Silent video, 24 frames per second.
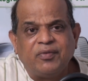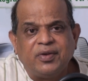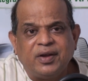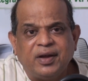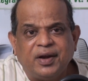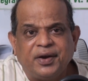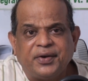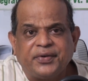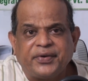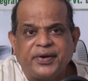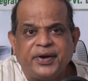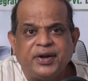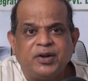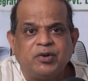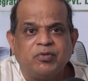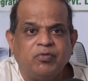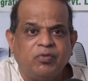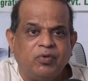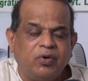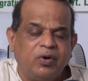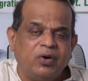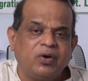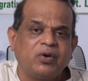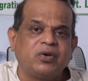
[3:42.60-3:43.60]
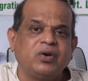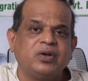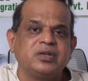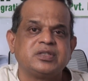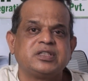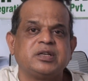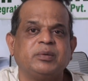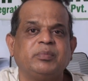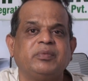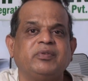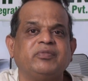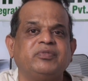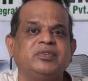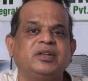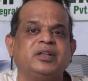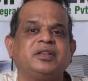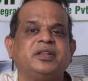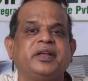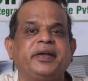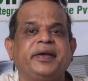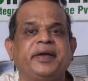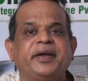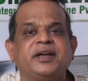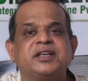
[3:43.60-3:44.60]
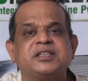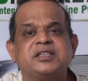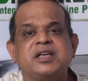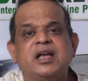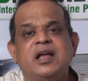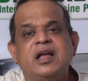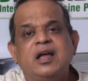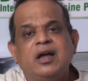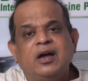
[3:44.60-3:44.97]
are trying to work on some of the things.